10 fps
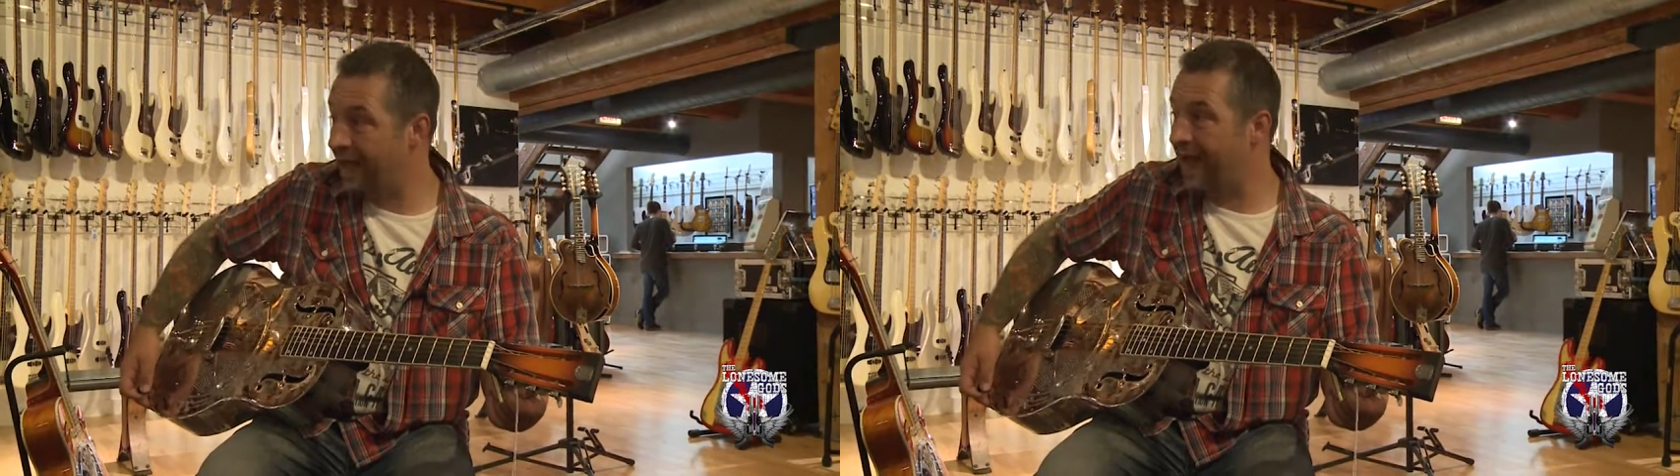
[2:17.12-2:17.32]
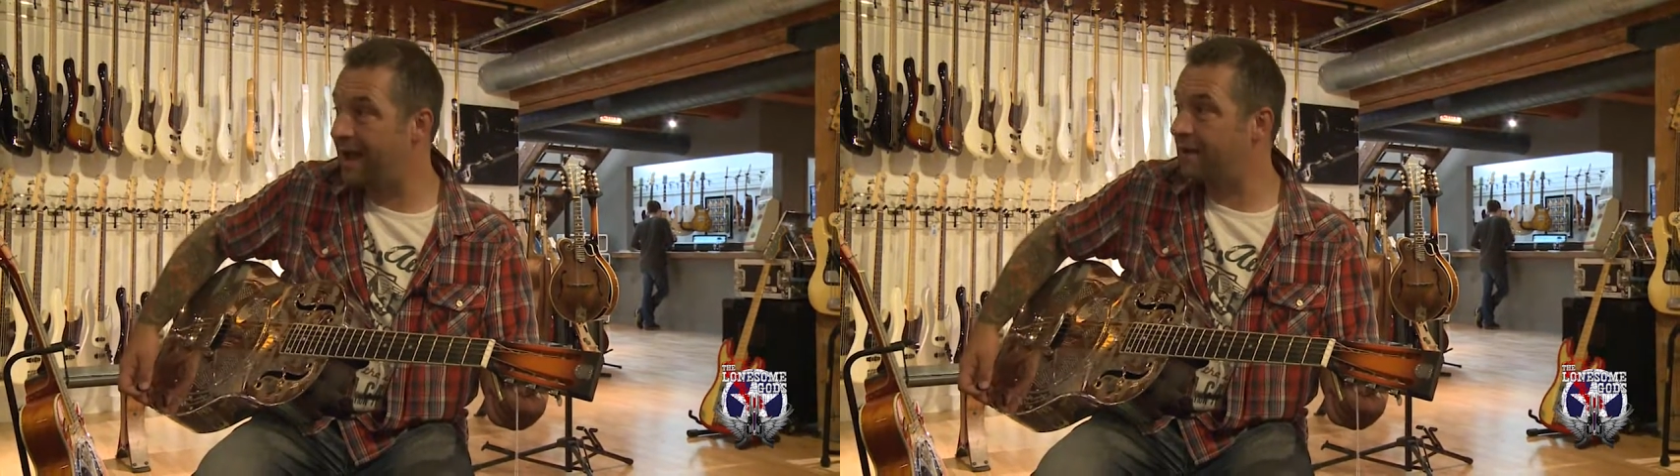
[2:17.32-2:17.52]

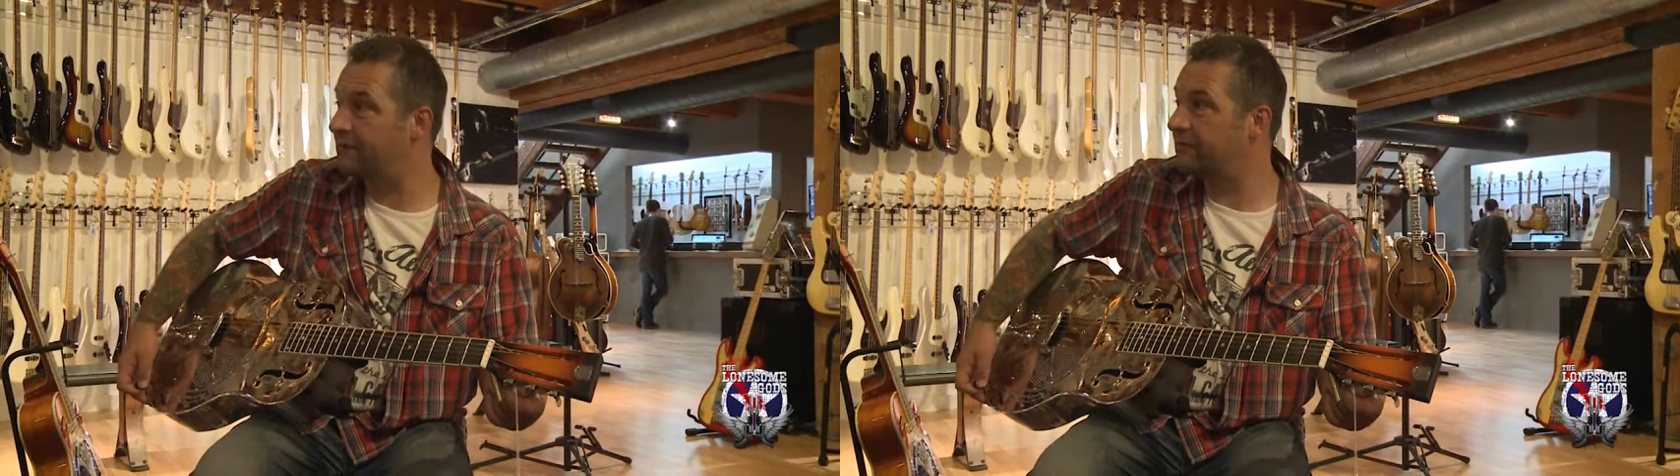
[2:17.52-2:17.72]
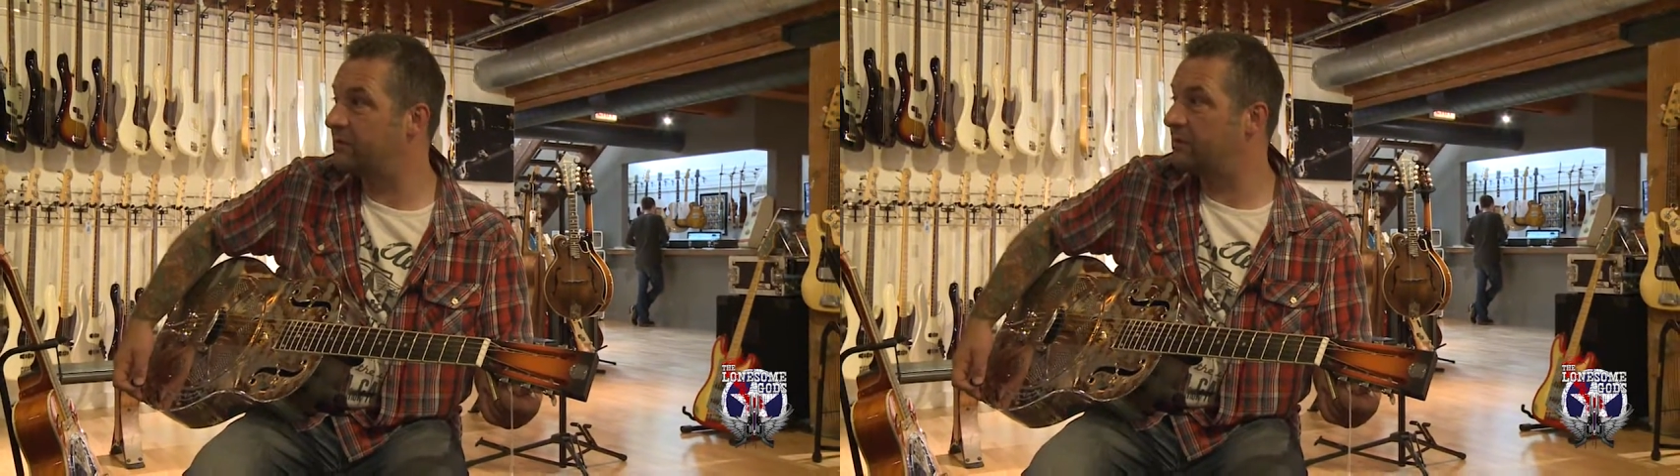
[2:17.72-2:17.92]

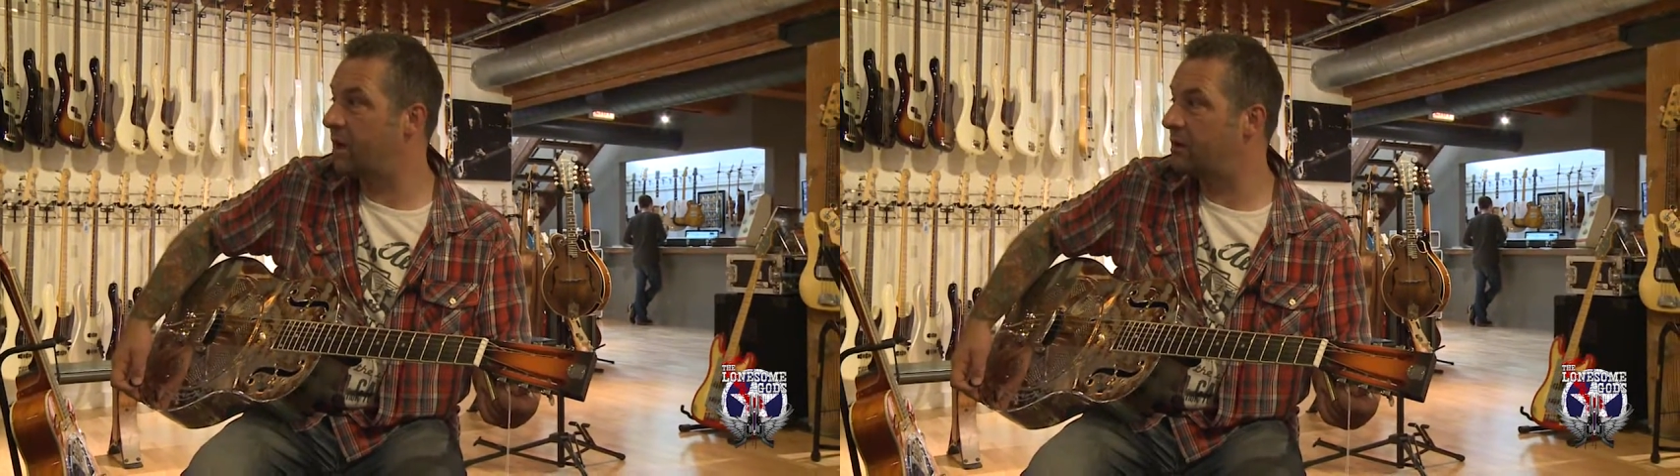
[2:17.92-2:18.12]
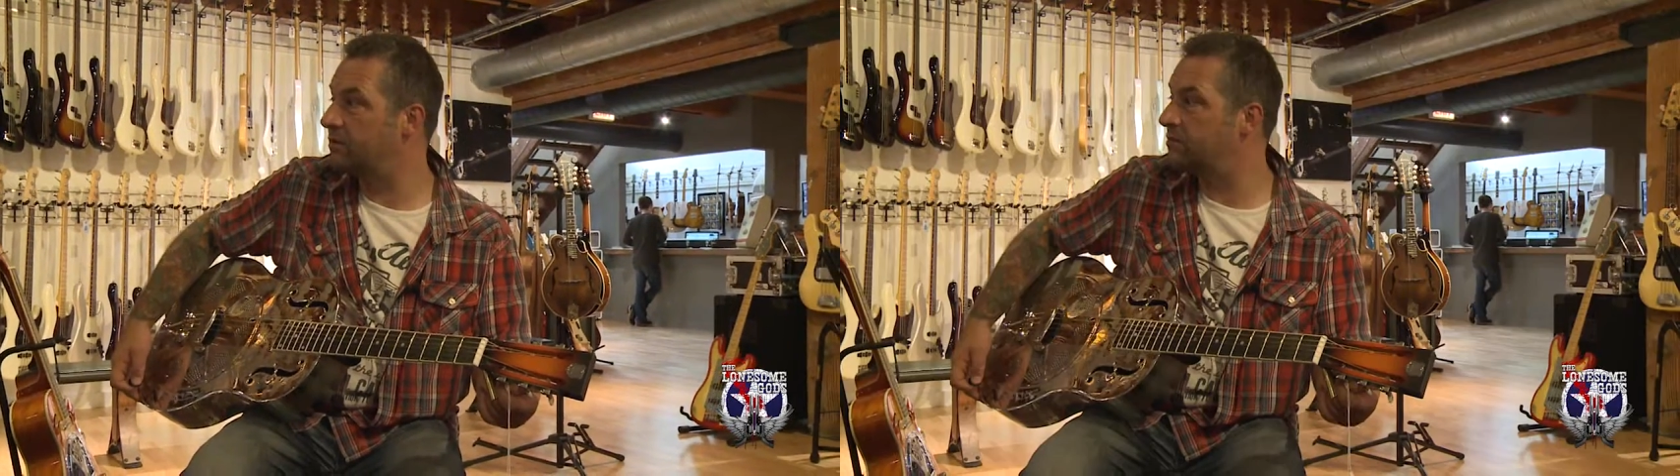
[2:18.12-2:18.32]
have the
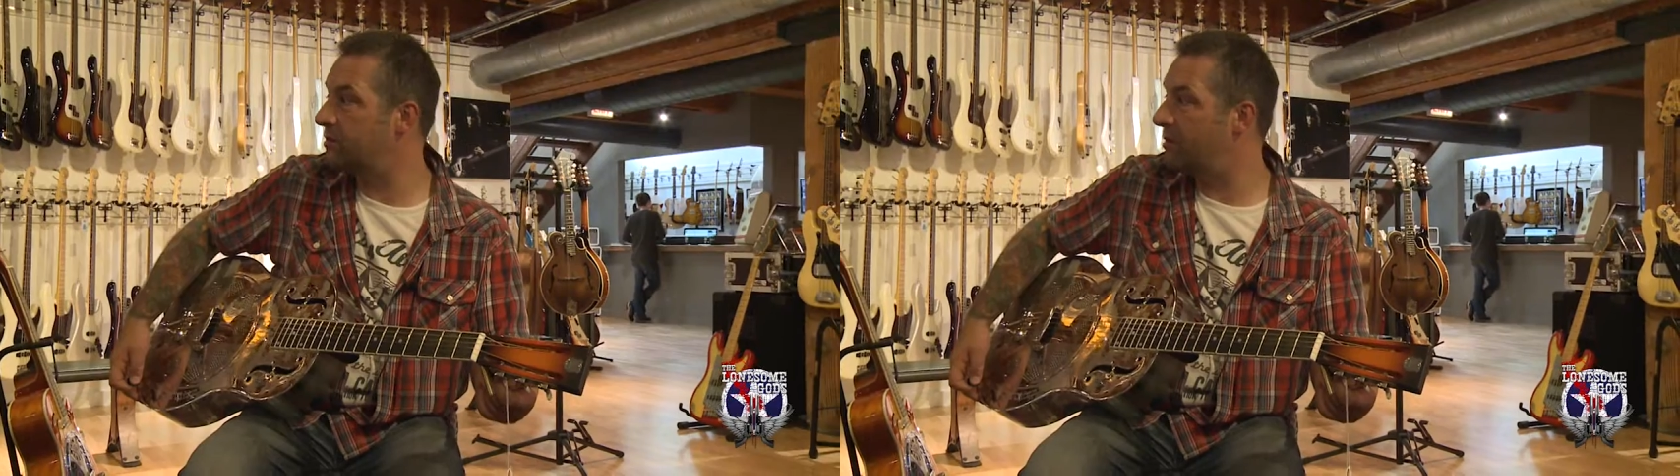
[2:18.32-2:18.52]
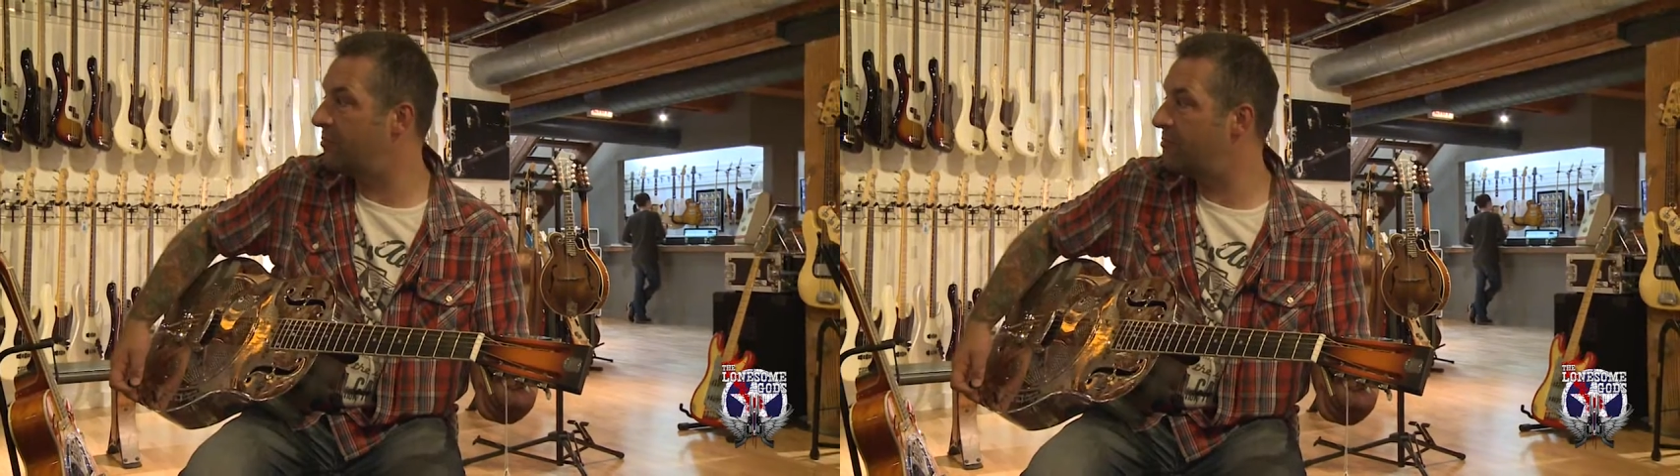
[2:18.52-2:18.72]
most
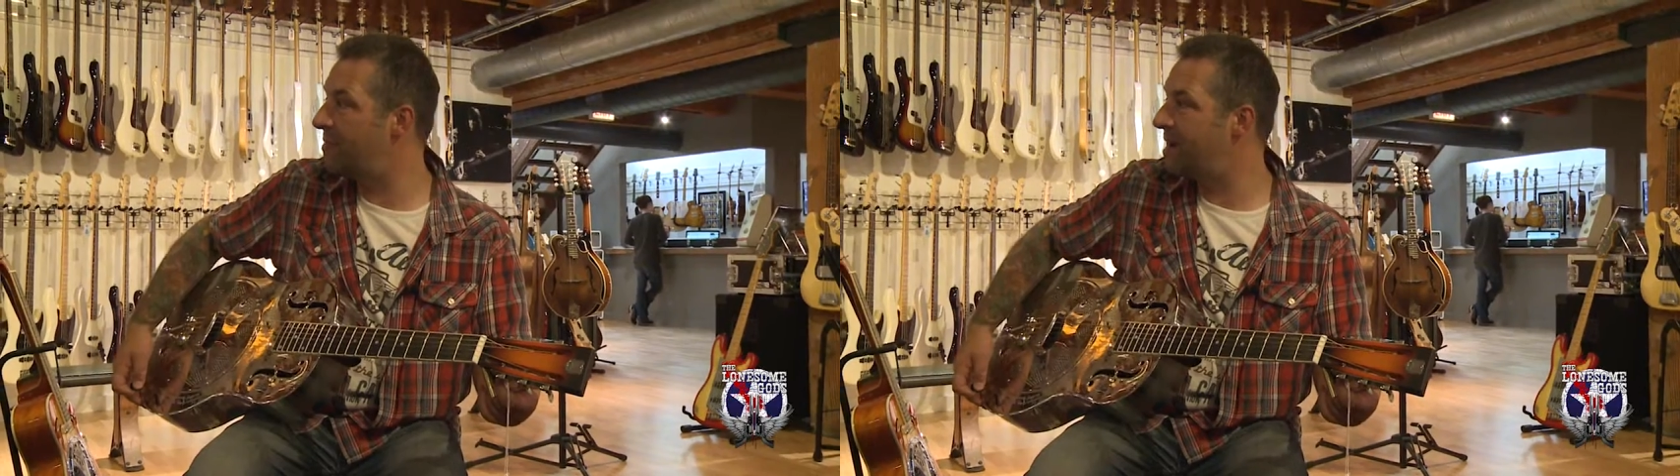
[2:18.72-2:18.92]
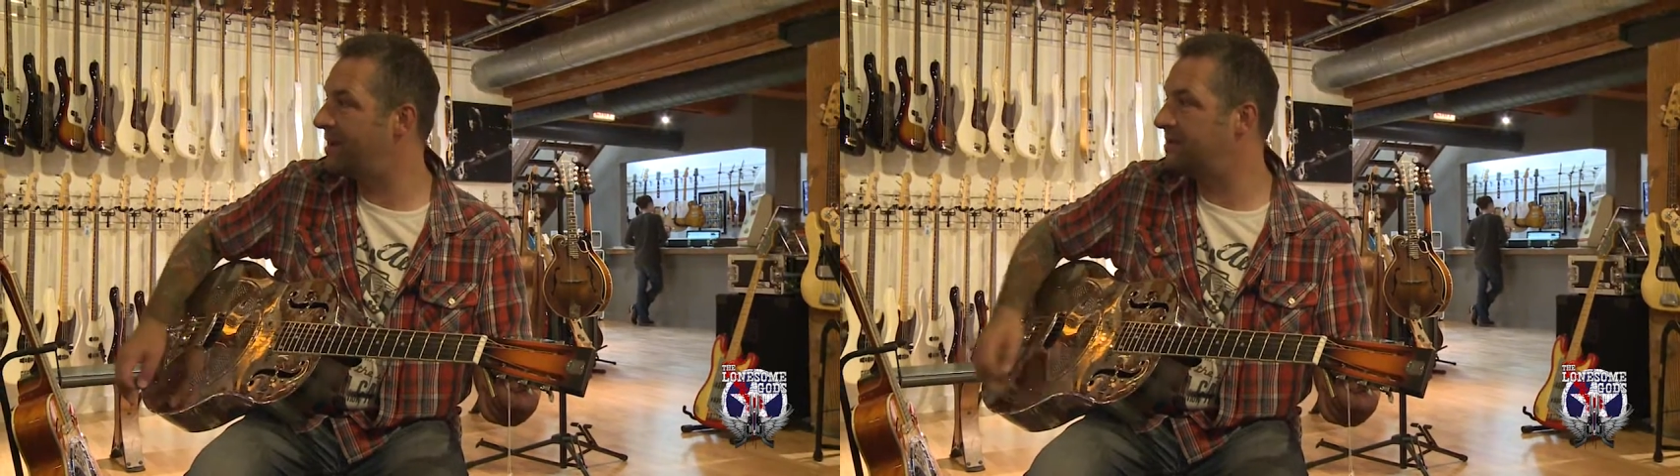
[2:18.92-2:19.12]

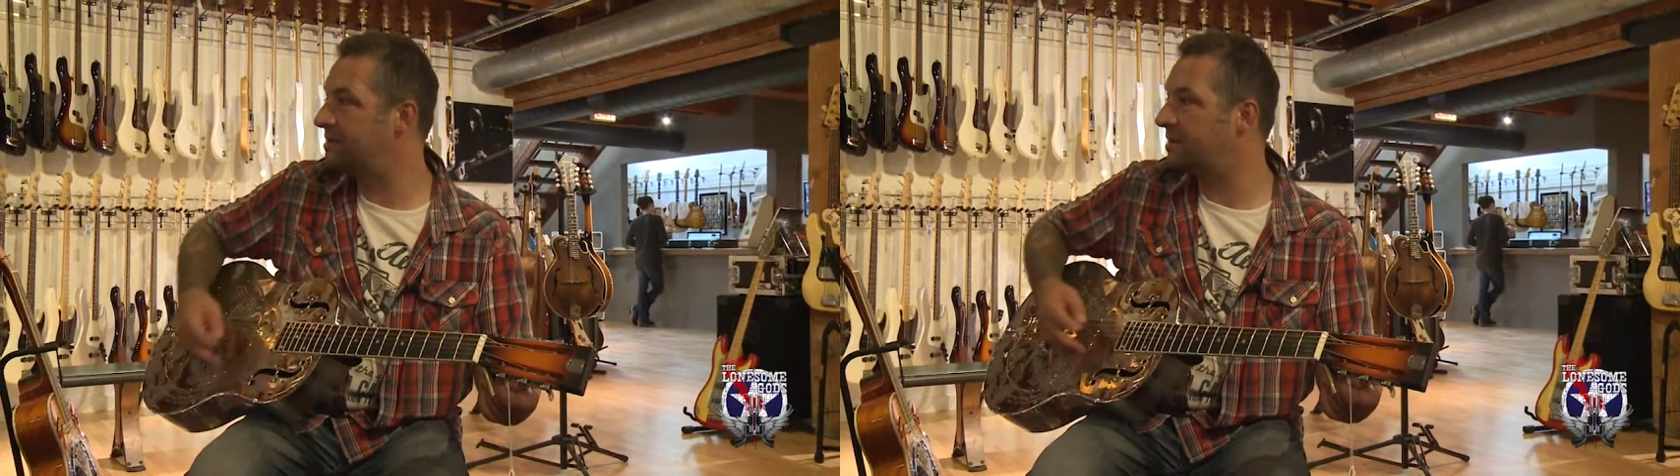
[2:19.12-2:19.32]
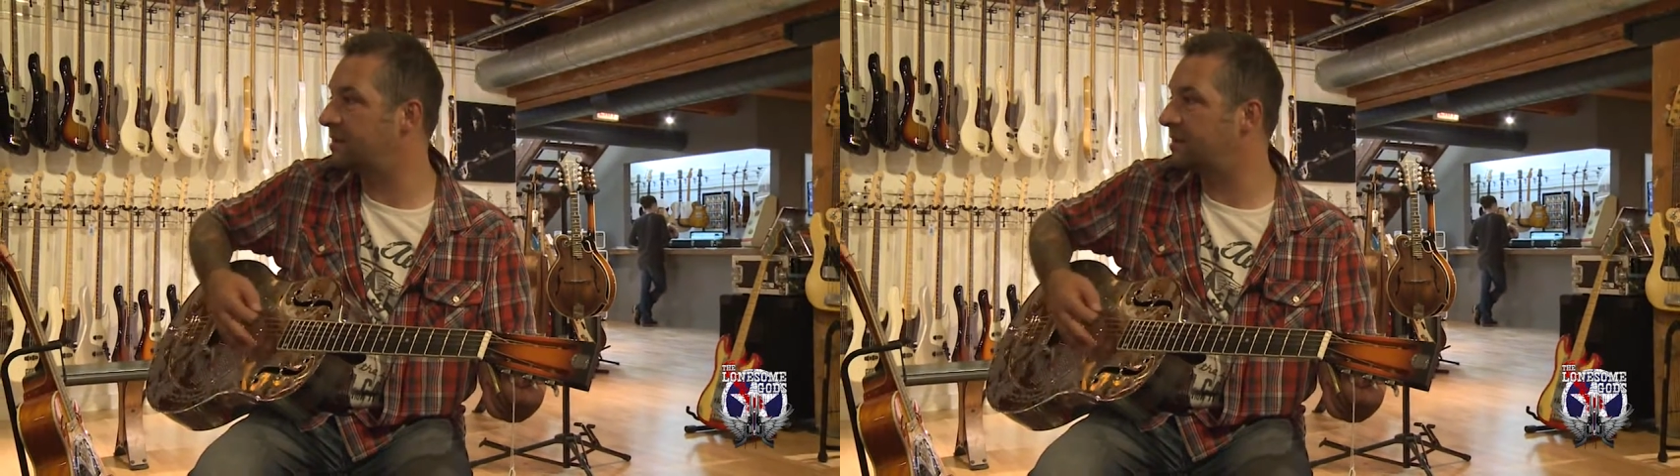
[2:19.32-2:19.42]
amazing